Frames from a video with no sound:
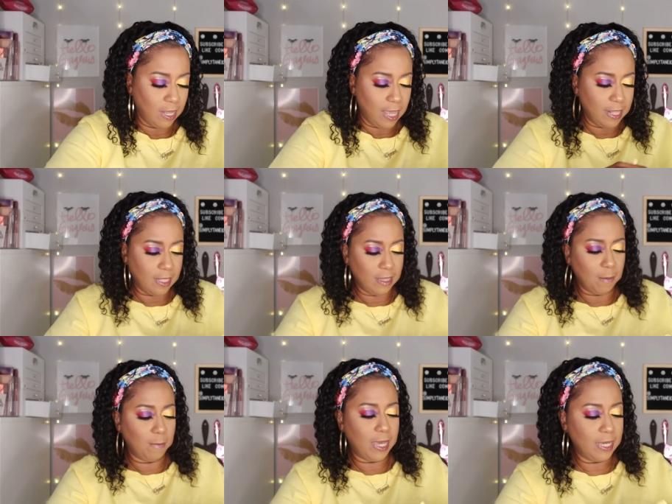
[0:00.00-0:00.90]
And then the
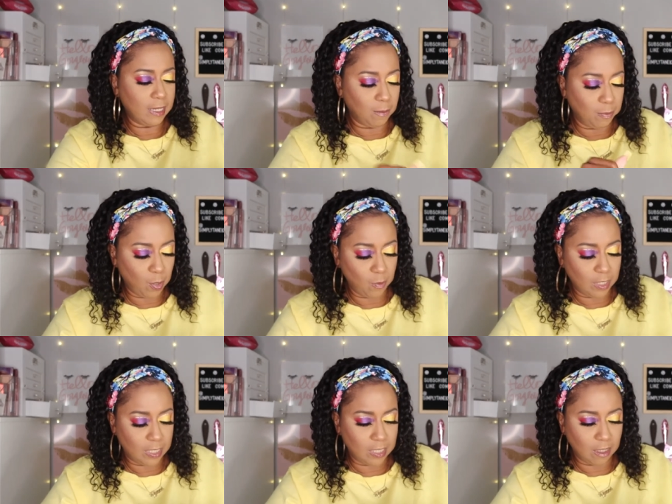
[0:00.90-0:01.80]
main
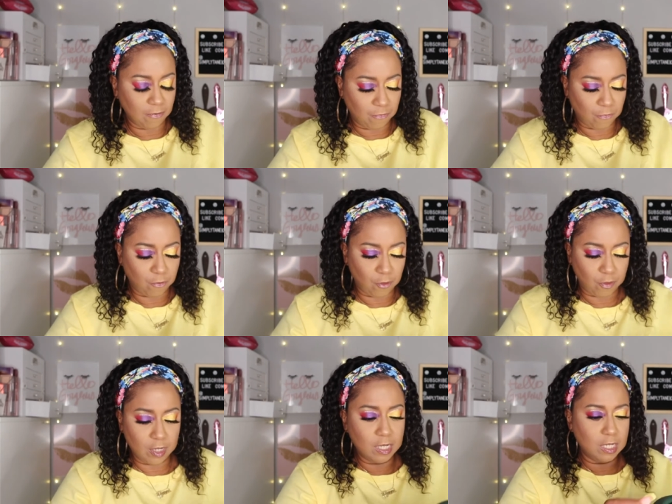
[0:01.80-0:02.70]
component in the
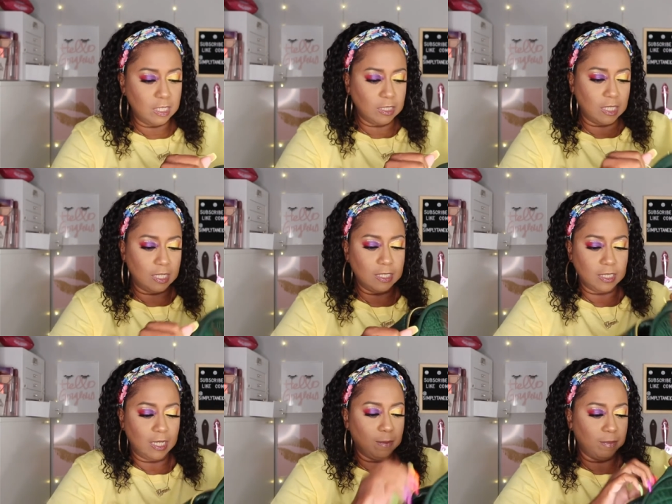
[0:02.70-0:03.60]
front. Let's see
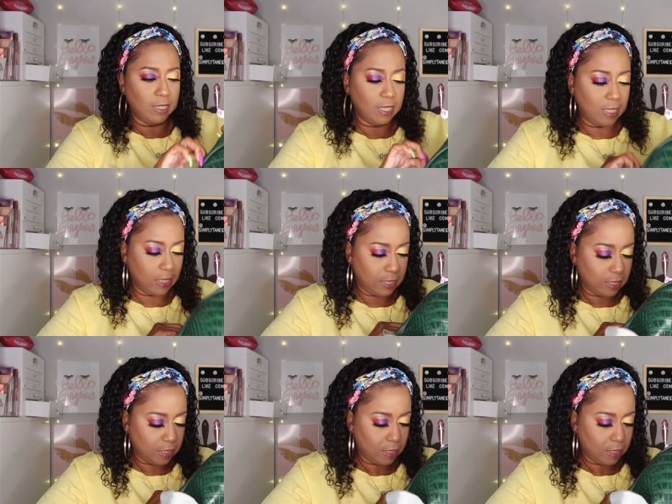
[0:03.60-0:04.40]
how big it is.